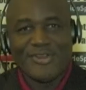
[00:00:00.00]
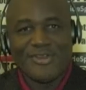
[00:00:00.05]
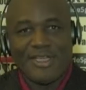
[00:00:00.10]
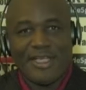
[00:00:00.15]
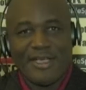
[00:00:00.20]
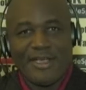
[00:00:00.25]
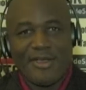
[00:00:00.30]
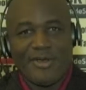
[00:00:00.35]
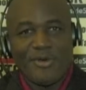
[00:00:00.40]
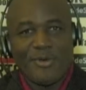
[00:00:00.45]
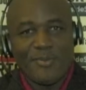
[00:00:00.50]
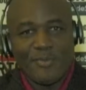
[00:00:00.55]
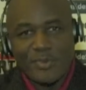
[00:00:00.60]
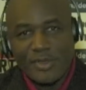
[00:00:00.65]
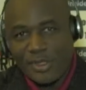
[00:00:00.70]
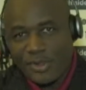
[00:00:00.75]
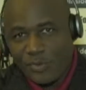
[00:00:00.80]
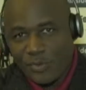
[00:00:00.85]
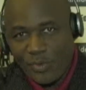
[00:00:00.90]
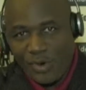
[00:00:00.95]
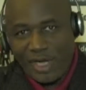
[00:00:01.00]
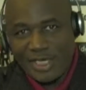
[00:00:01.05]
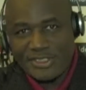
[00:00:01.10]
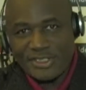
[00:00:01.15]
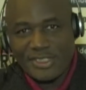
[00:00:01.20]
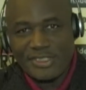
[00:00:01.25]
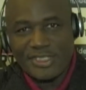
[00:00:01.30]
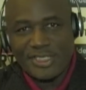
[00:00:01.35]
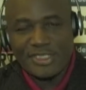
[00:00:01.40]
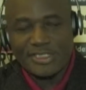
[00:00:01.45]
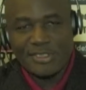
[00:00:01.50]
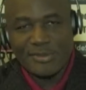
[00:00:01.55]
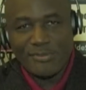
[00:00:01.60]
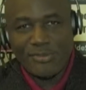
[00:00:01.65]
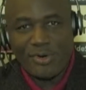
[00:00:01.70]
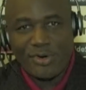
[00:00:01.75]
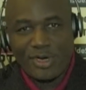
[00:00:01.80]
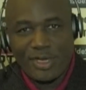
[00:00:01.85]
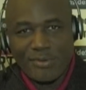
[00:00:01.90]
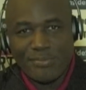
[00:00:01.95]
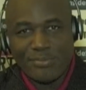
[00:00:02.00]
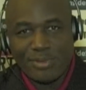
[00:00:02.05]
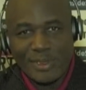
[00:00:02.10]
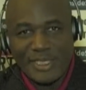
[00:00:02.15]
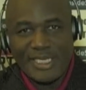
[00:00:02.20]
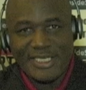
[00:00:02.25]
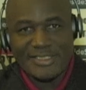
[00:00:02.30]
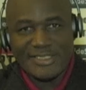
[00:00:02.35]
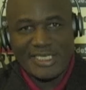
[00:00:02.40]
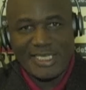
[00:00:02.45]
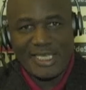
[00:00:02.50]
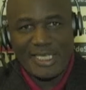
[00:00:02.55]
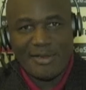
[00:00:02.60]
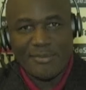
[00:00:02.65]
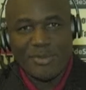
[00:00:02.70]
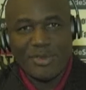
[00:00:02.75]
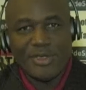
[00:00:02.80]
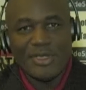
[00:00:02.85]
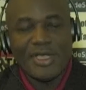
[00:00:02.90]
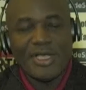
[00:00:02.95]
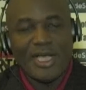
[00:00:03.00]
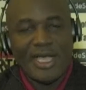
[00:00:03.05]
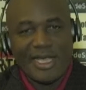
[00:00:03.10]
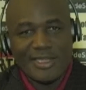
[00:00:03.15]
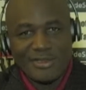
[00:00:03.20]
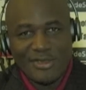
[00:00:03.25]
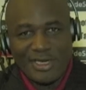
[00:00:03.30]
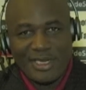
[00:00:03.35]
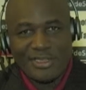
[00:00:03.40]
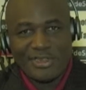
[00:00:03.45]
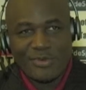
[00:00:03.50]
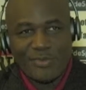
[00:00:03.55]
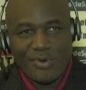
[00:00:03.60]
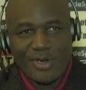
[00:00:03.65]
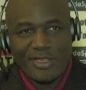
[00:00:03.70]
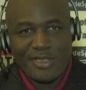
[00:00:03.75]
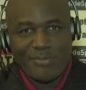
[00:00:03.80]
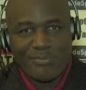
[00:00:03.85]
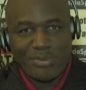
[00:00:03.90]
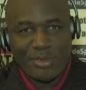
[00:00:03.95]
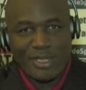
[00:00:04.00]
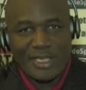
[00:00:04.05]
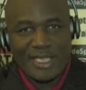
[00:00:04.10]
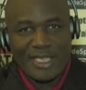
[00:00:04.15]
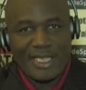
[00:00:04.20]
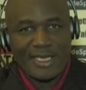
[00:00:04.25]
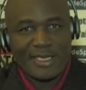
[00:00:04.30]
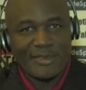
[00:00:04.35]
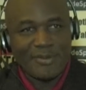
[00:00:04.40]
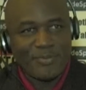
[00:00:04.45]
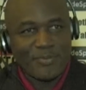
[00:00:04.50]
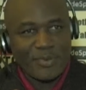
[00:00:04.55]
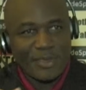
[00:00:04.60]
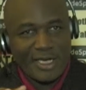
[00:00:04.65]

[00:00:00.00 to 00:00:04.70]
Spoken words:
Now, Washington is a more complete team. I look at the way they're playing,